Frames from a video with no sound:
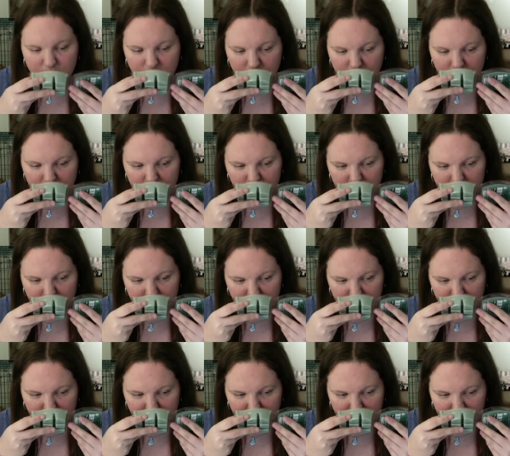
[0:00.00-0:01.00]

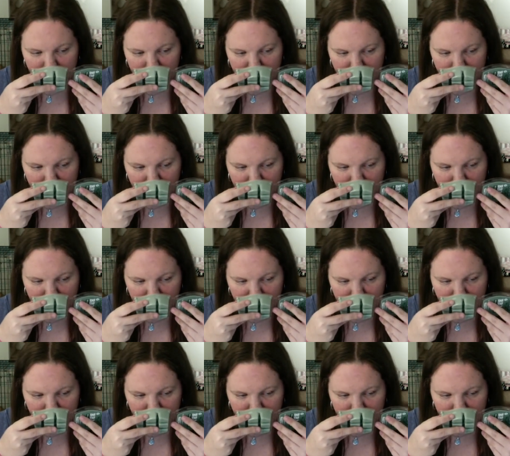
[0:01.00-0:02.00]

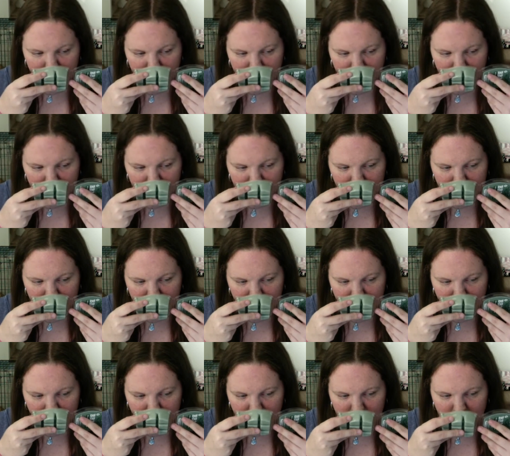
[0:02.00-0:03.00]

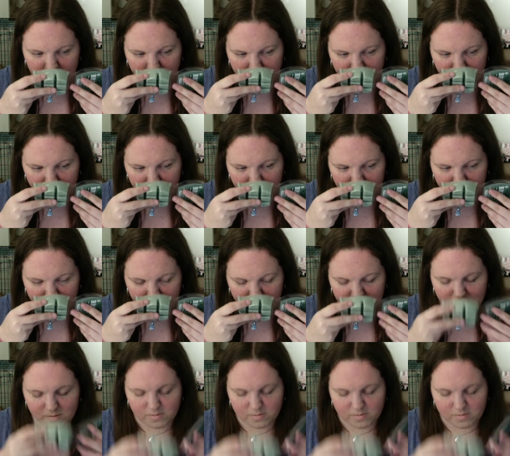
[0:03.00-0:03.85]
(no one is talking)